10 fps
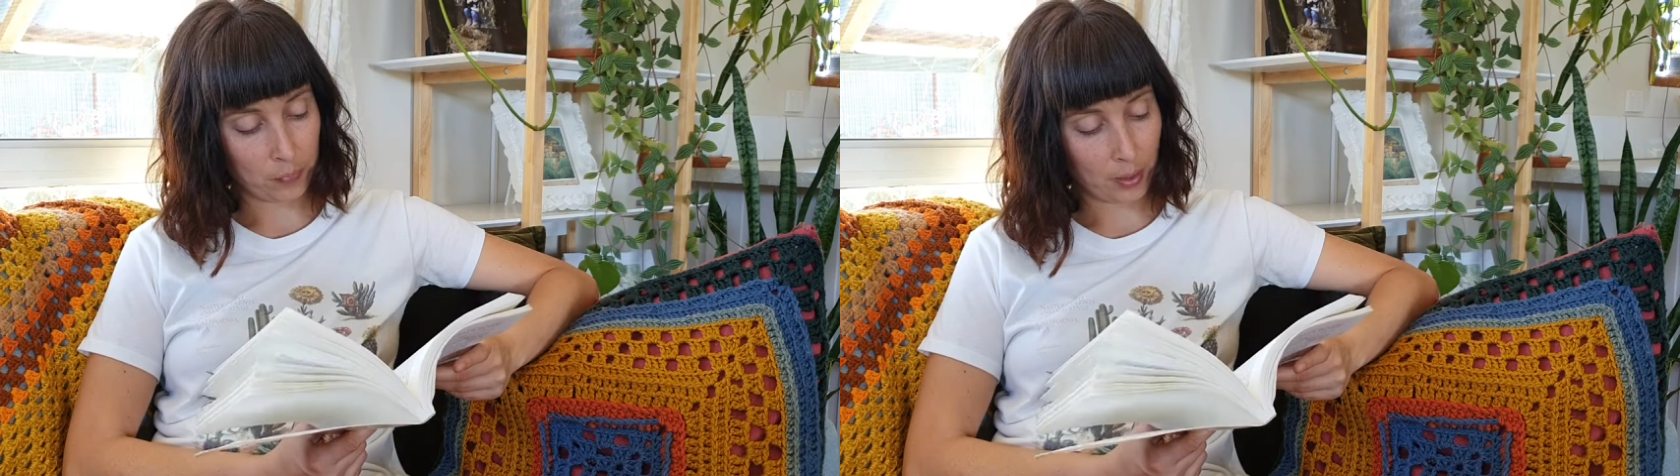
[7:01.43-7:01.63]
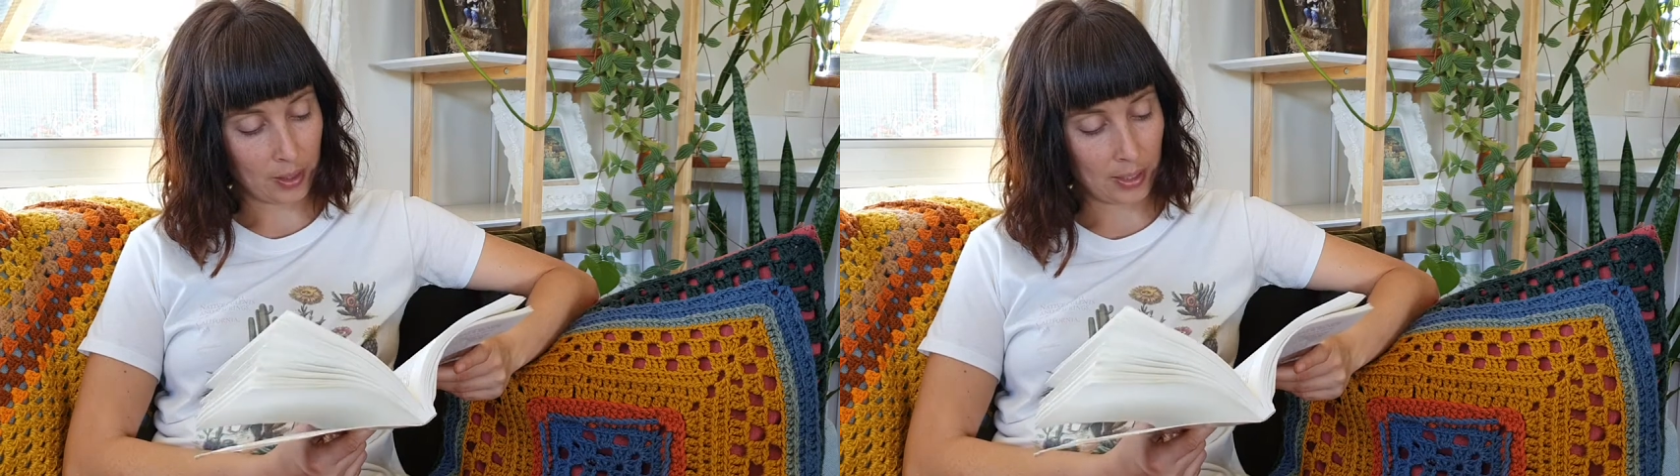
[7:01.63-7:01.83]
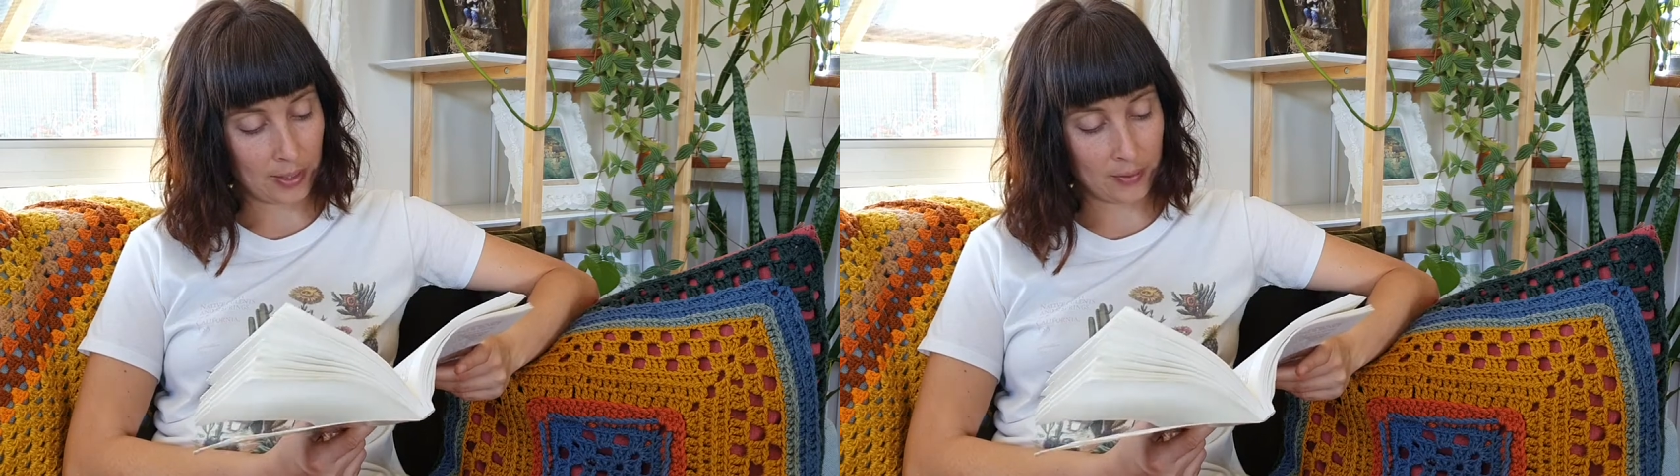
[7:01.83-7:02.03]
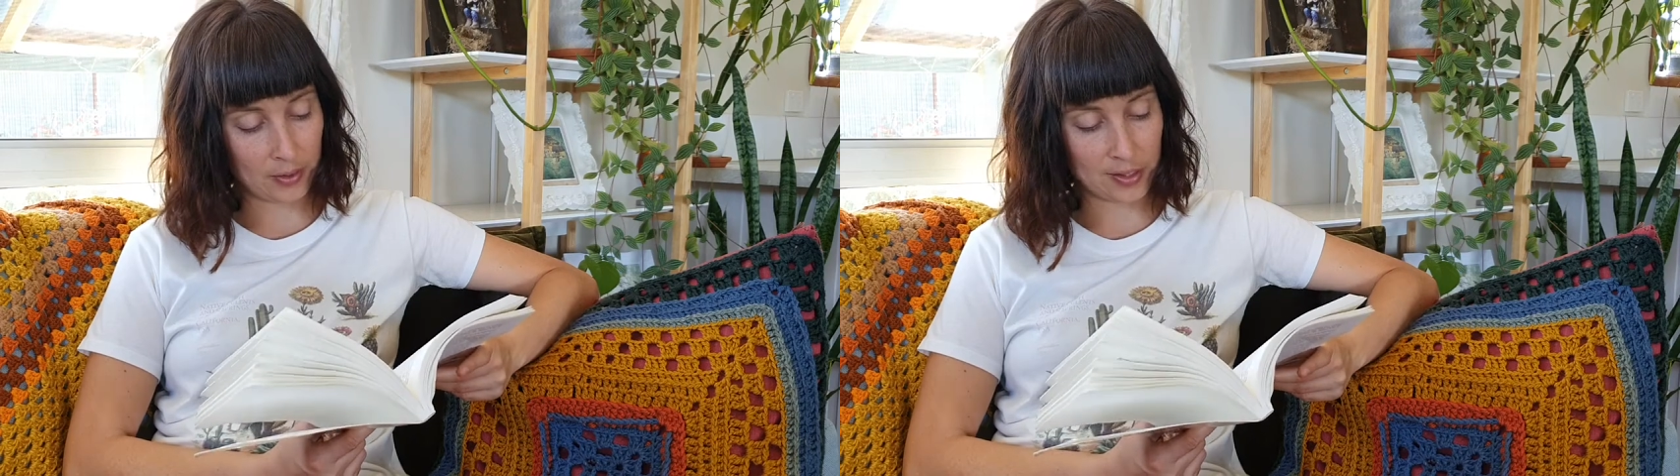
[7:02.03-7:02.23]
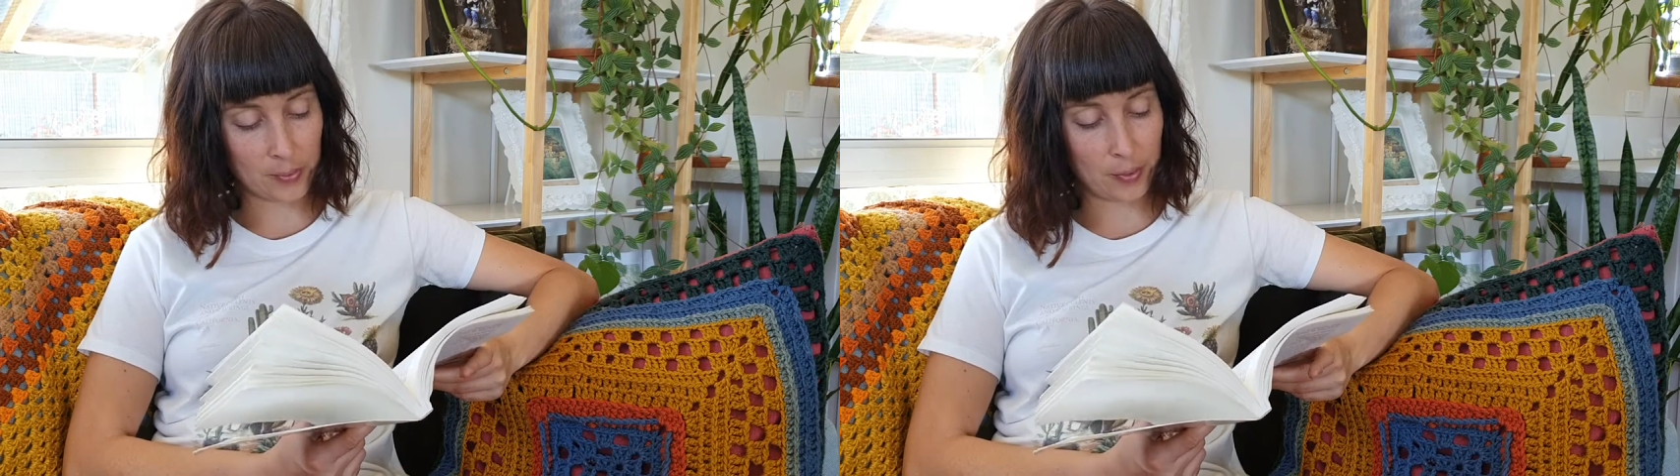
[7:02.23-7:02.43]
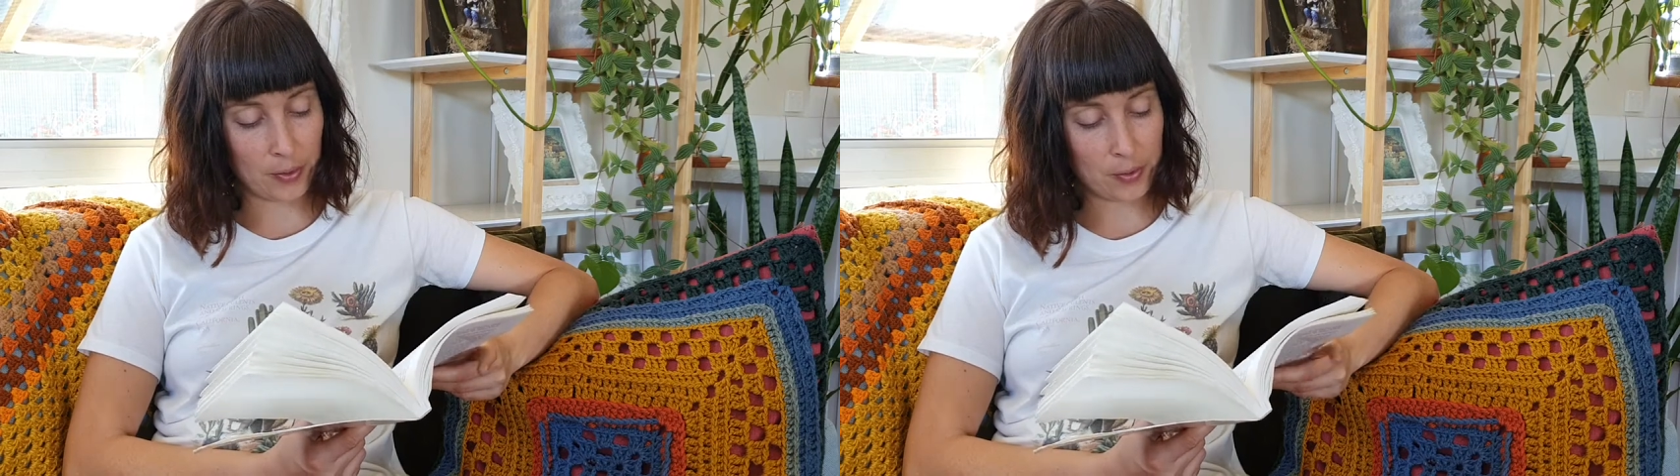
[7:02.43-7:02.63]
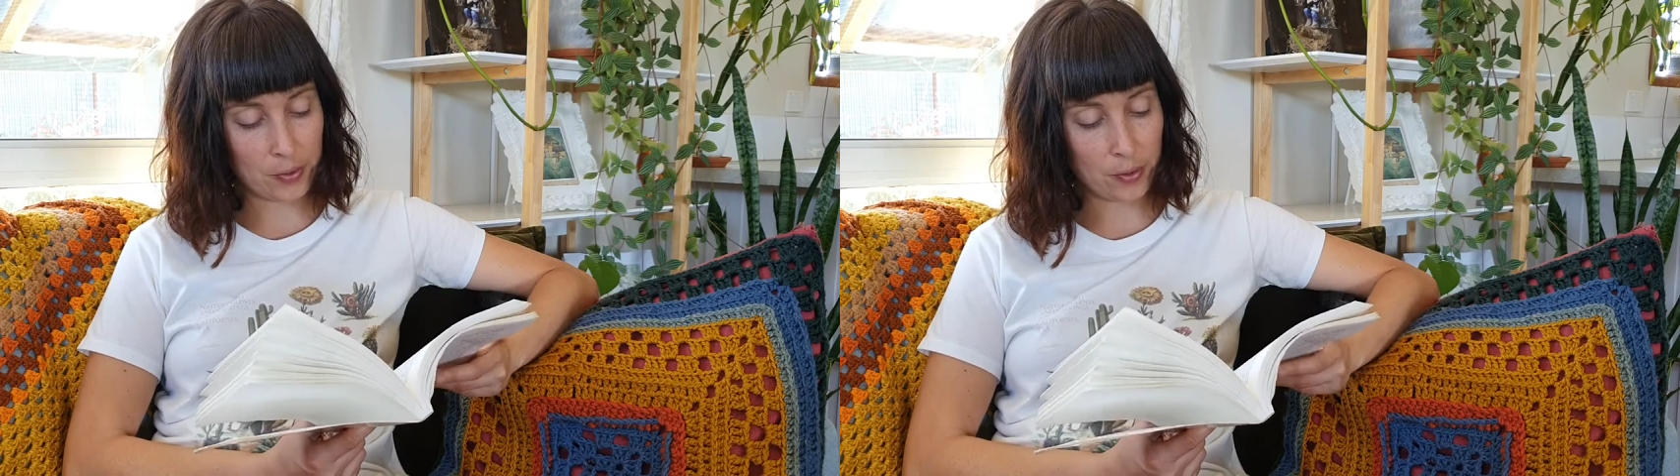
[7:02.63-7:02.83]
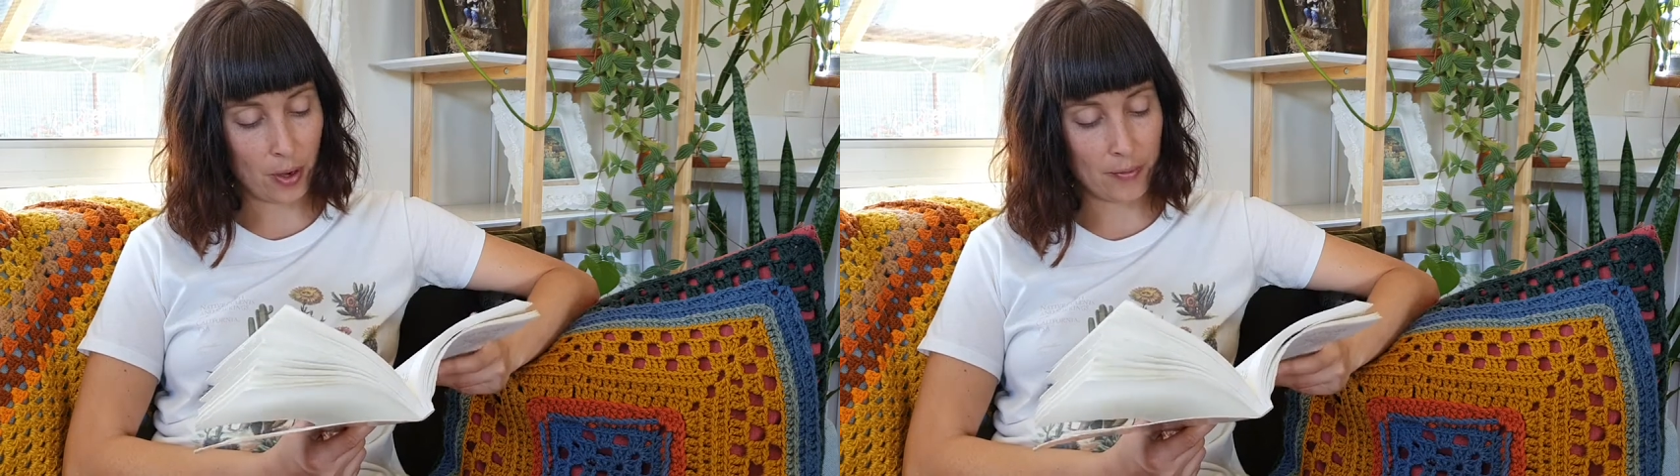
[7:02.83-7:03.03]
leaving the spiritual
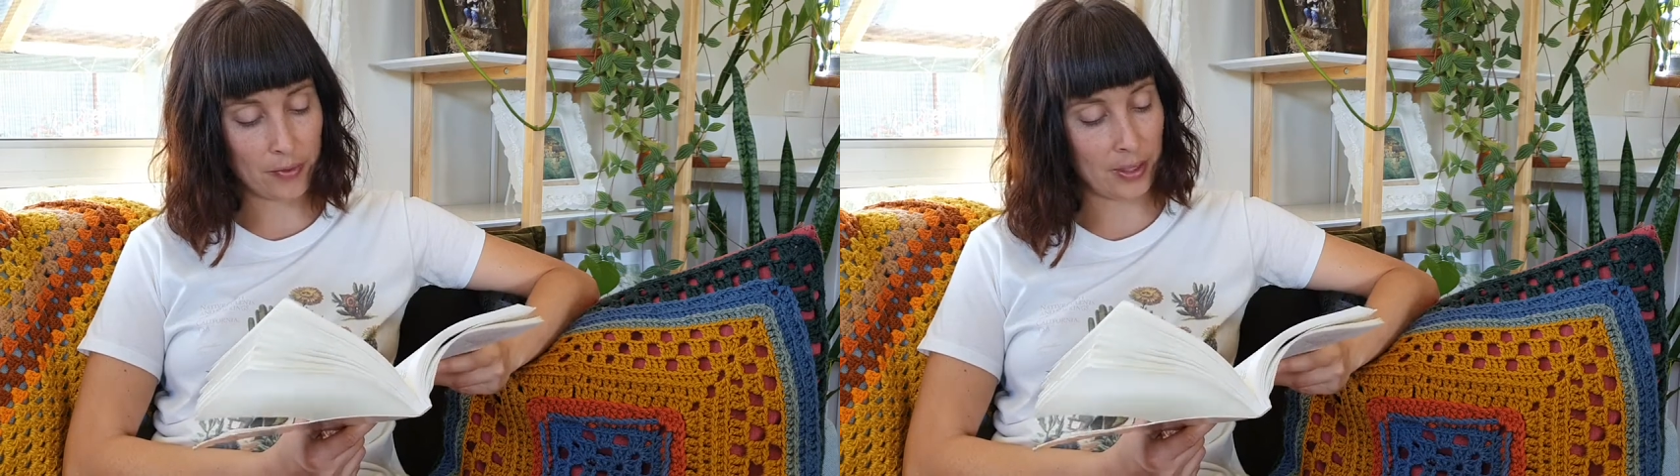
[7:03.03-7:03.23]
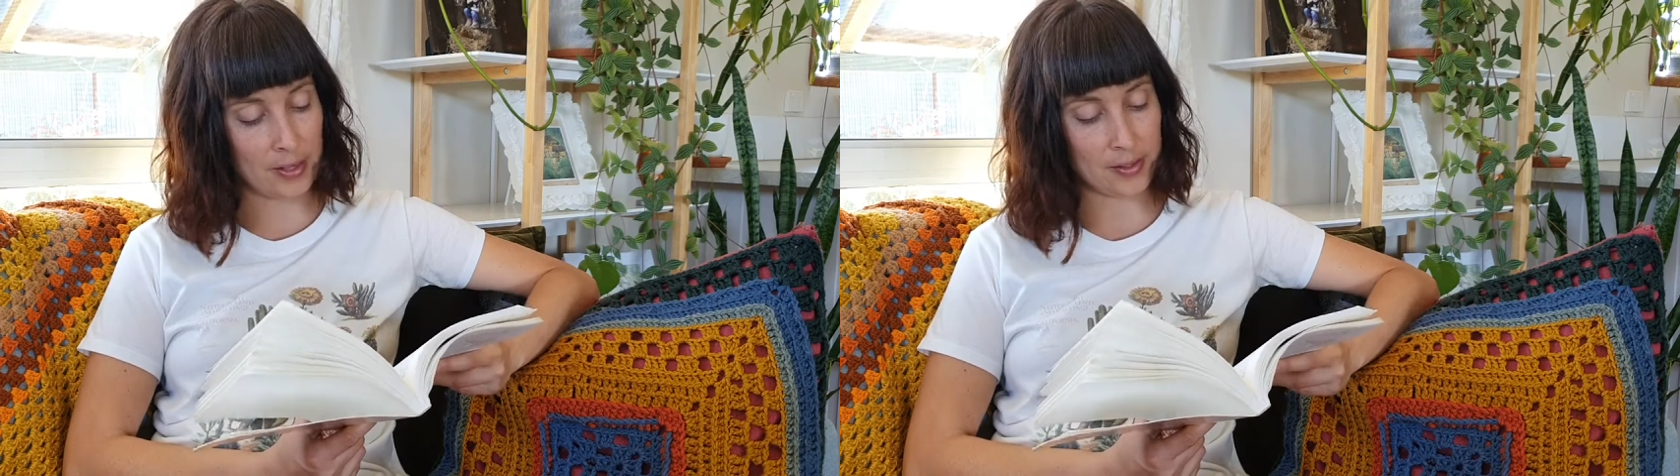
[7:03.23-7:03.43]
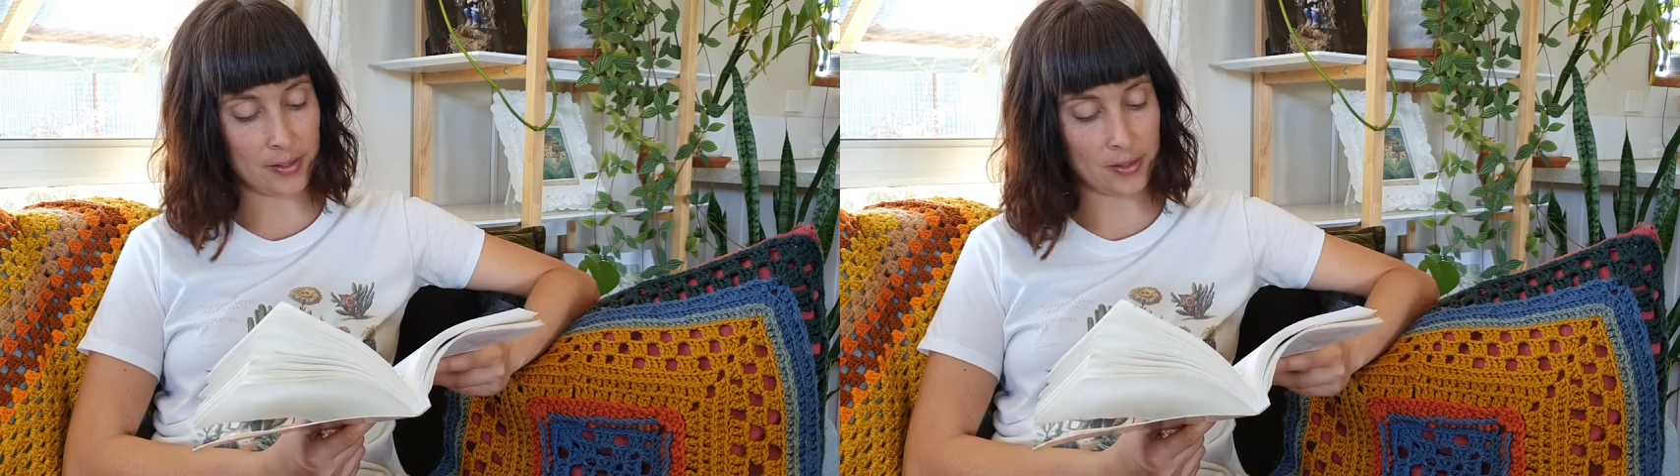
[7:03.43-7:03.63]
convalescent